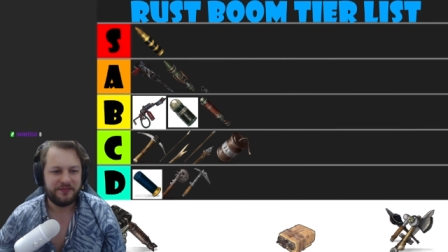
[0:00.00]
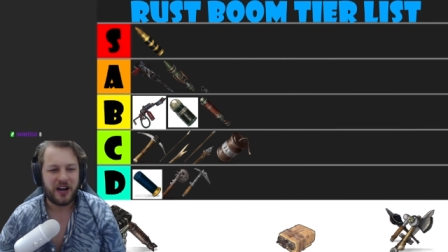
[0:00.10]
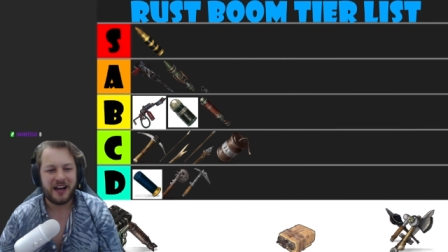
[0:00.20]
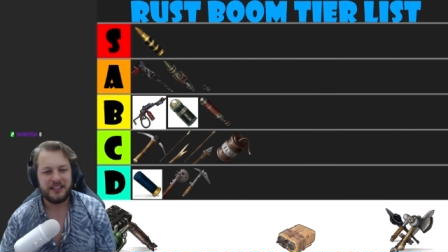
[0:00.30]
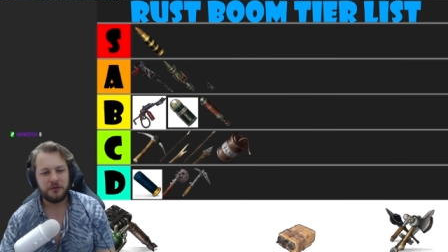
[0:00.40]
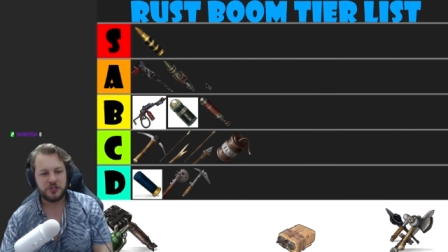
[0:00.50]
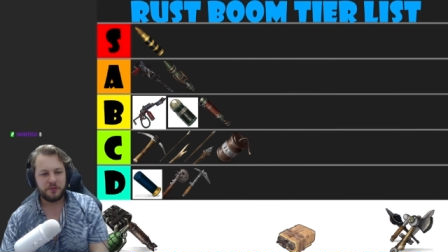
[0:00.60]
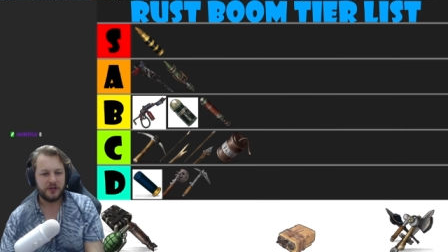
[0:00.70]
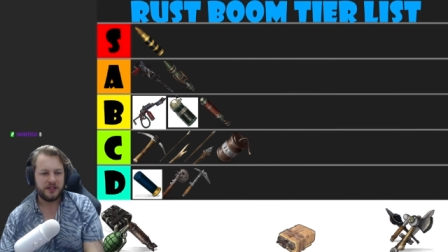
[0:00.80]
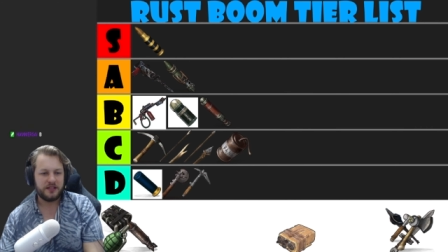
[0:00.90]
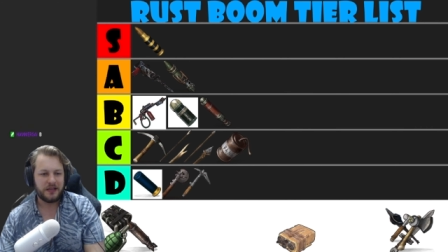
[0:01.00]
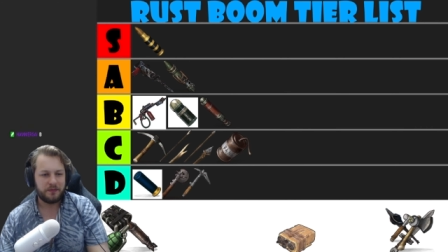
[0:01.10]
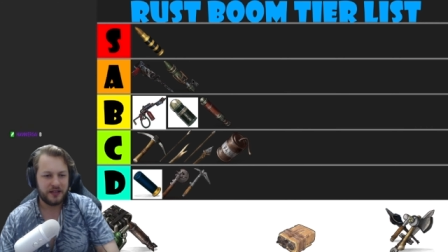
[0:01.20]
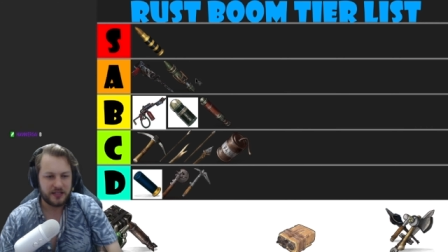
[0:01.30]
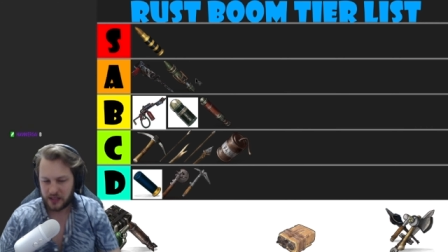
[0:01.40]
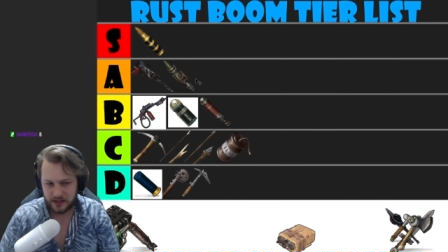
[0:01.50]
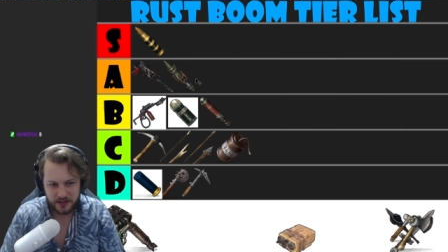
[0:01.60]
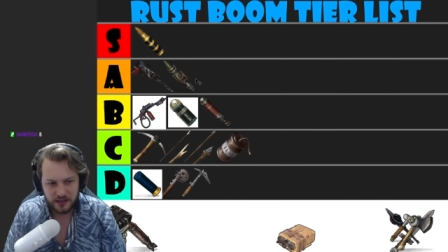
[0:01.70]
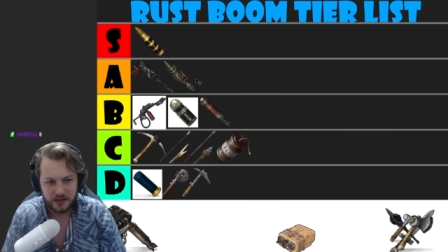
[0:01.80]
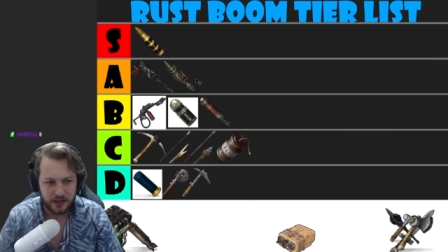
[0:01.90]
think we should put it in the same place as
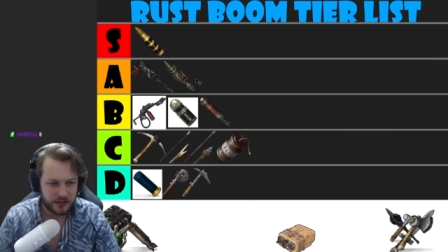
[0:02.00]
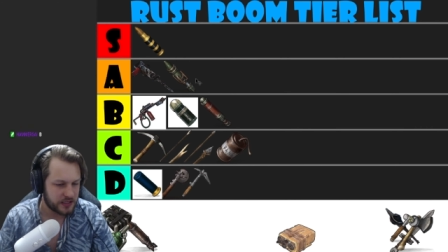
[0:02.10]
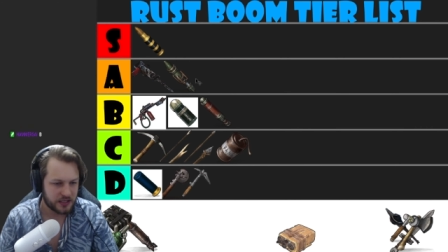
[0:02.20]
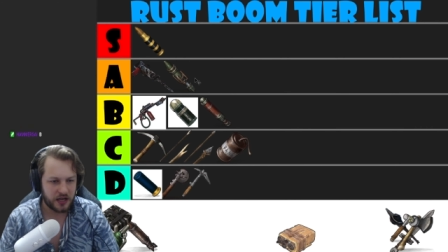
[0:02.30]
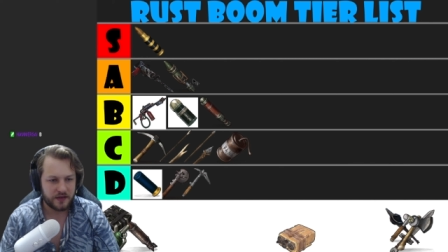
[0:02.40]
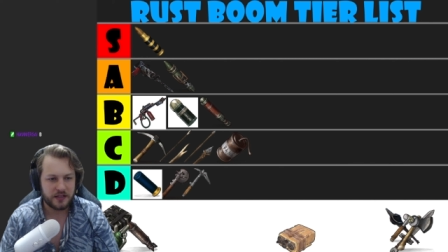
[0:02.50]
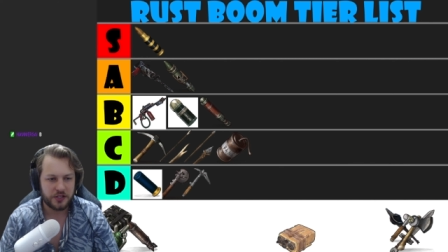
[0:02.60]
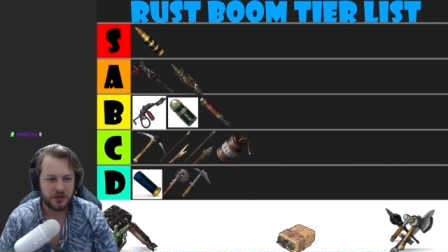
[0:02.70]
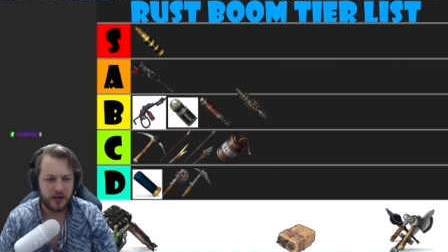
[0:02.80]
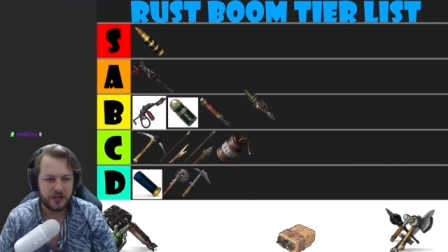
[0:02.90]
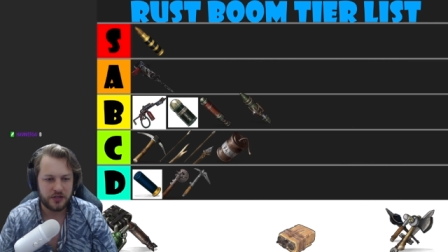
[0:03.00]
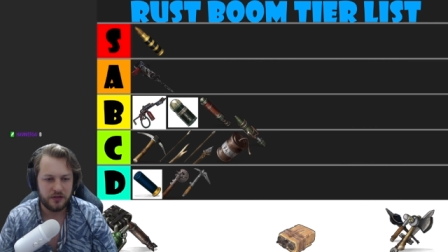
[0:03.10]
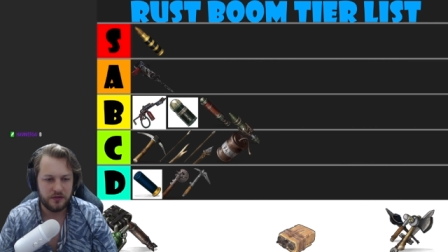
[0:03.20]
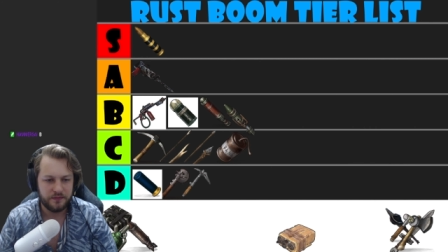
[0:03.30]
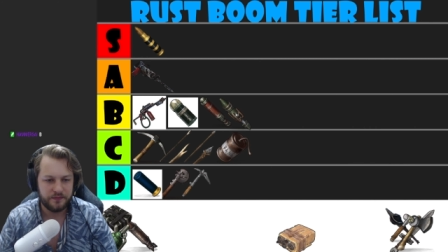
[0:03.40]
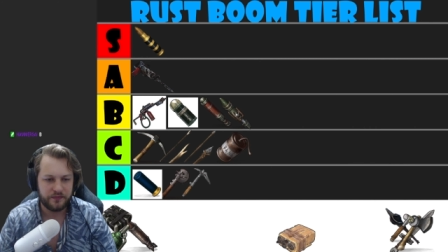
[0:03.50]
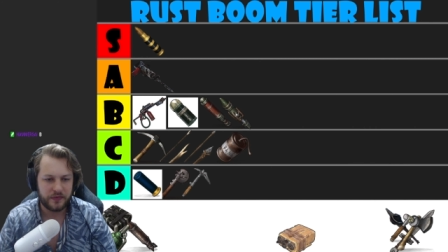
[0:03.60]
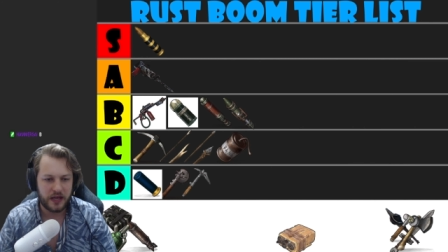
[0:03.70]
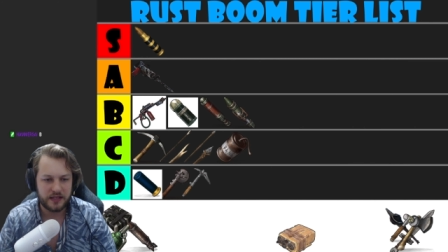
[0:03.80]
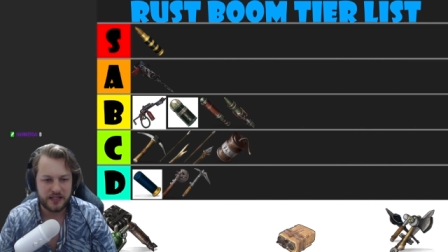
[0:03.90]
Ensign because it's kind of situational,
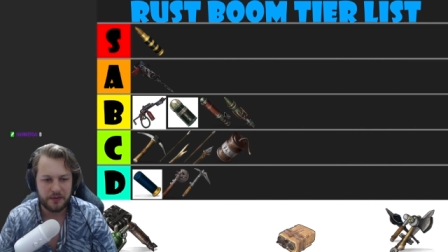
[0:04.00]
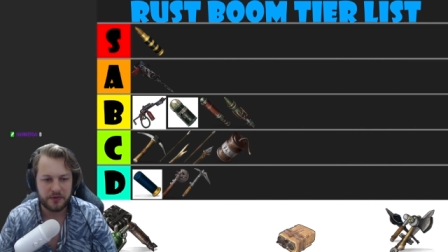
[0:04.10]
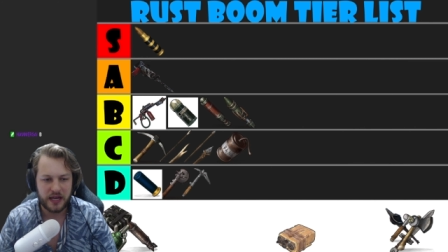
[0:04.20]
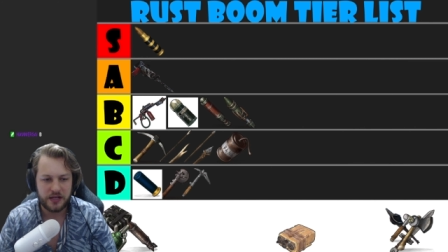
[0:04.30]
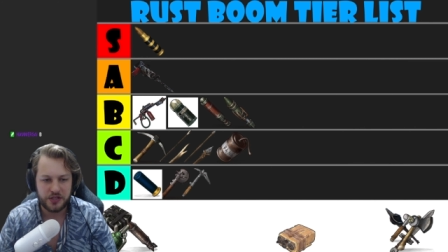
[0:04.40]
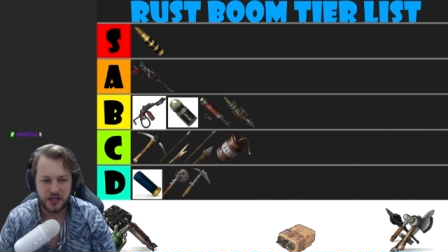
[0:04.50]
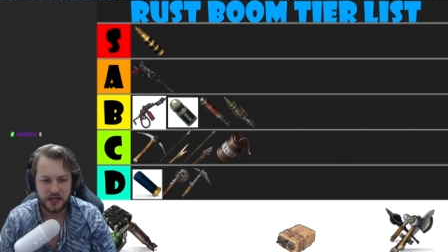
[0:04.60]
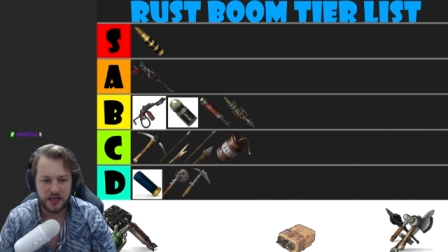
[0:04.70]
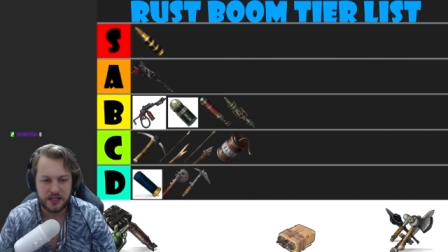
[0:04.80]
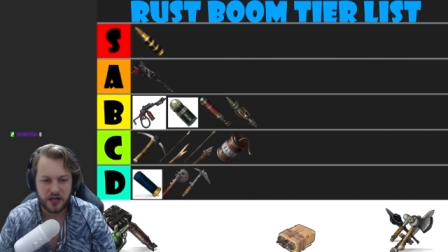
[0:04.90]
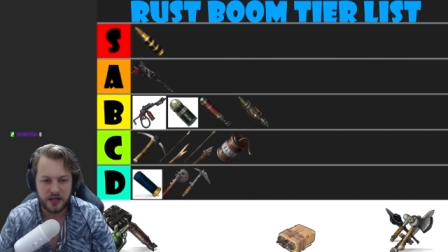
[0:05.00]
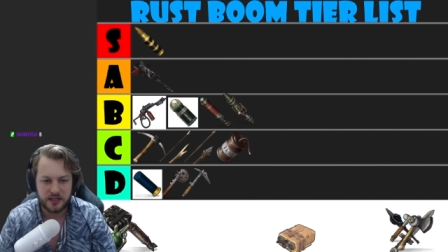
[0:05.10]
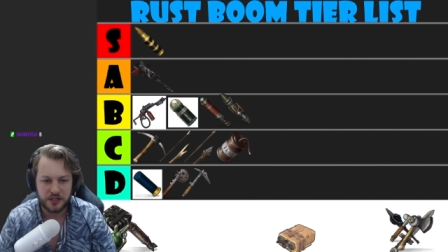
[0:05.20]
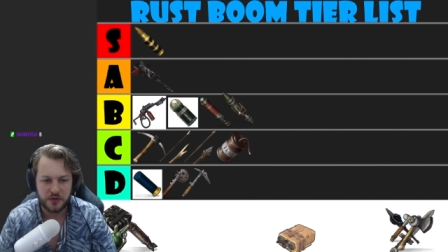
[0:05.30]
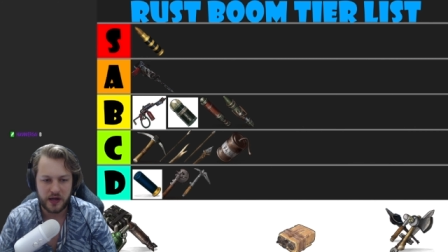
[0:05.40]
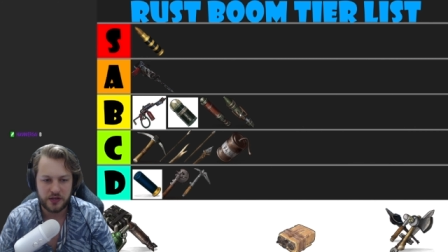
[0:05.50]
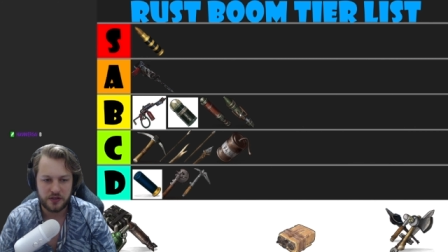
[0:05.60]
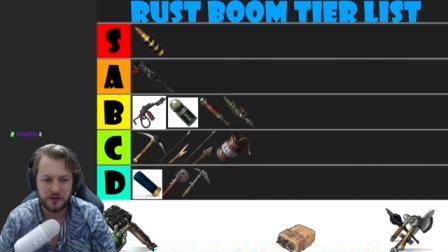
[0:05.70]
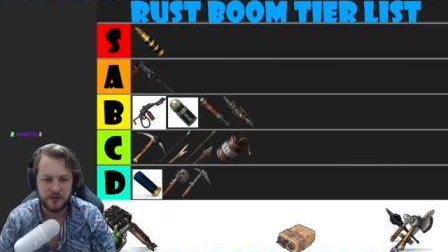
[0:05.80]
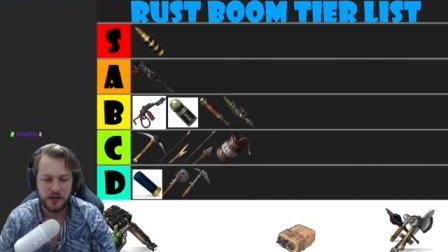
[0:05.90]
and the same with HE. It's kind of
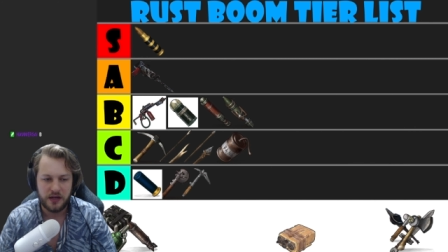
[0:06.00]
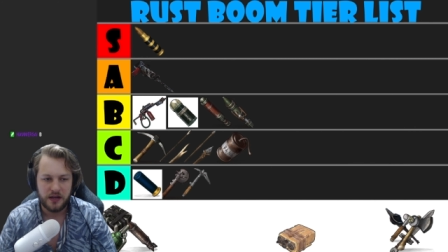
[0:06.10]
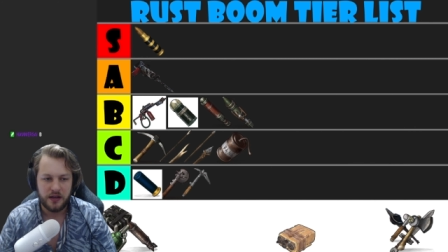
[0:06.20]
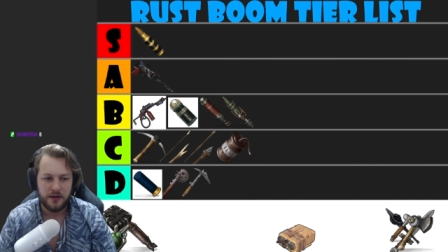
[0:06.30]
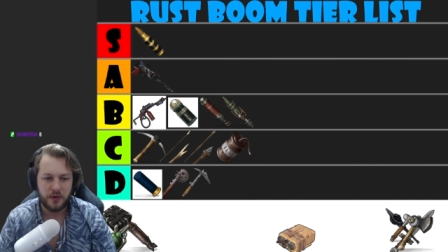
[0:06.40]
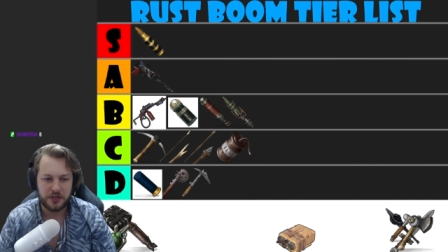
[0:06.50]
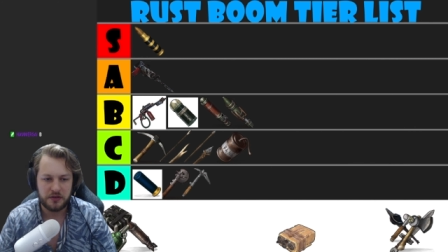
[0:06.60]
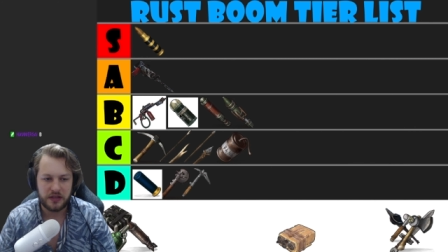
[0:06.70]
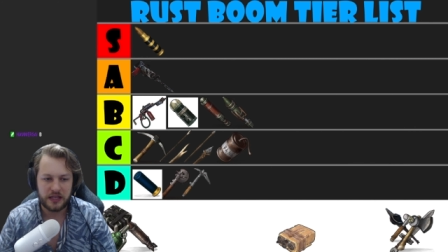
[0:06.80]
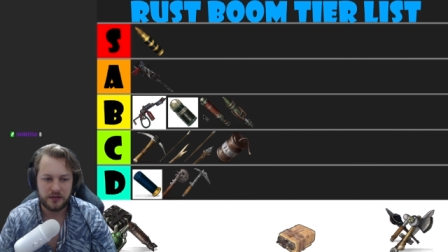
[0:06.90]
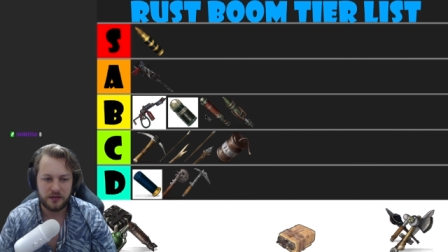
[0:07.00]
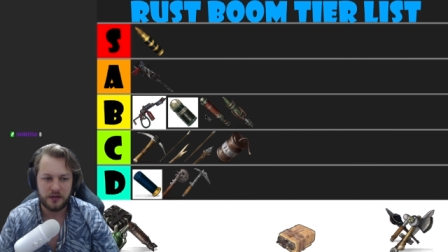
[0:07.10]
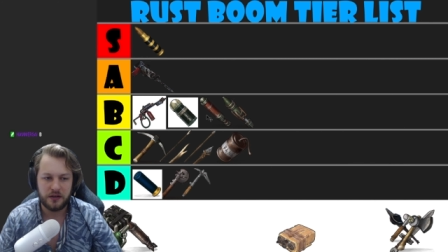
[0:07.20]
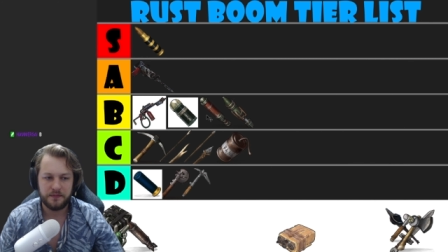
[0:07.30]
situational, whether you need it or not.